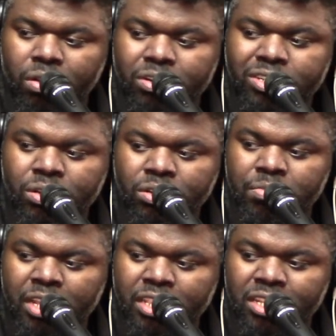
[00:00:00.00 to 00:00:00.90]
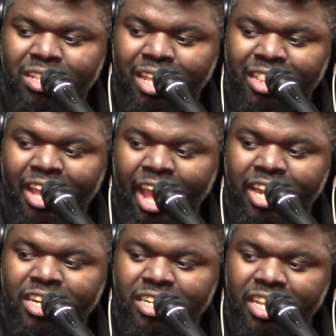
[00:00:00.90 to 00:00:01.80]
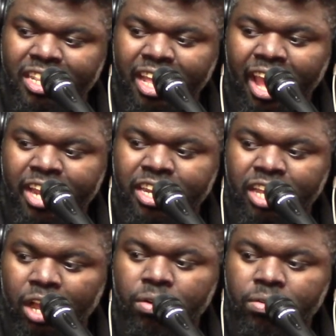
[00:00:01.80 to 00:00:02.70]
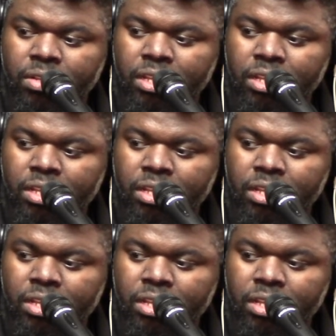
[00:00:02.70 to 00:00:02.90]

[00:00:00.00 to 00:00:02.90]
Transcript: Lloyd told him that the, that they had to that they had to go.